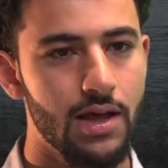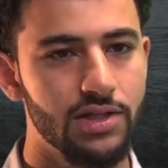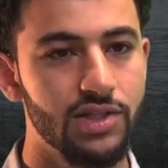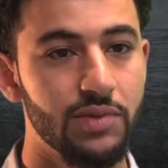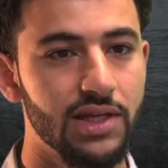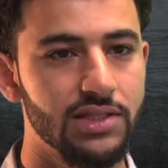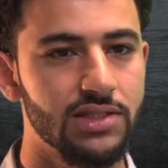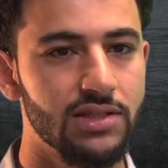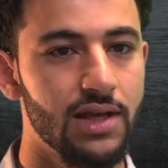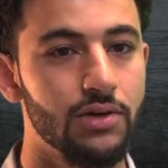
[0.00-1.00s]
she begins
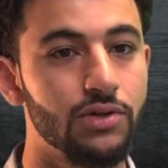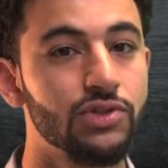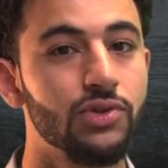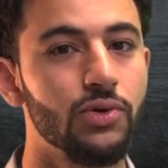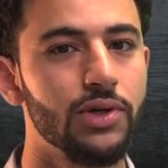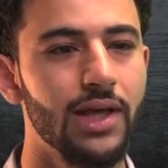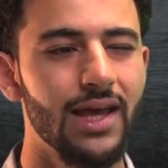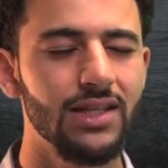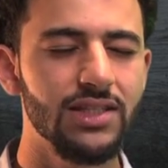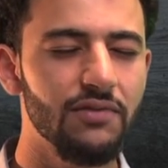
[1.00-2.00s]
to tell her story,
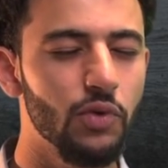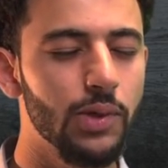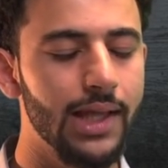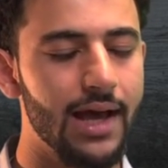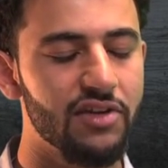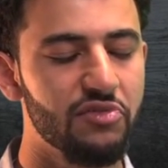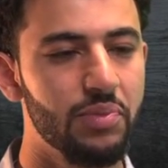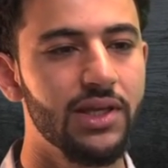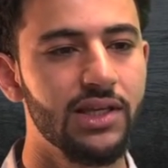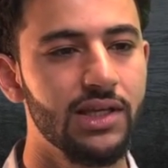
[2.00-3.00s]
and it's never really out of
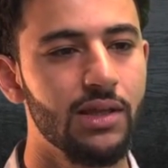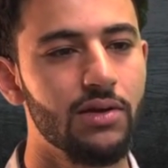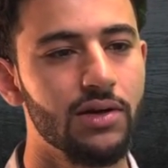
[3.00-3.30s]
pity either.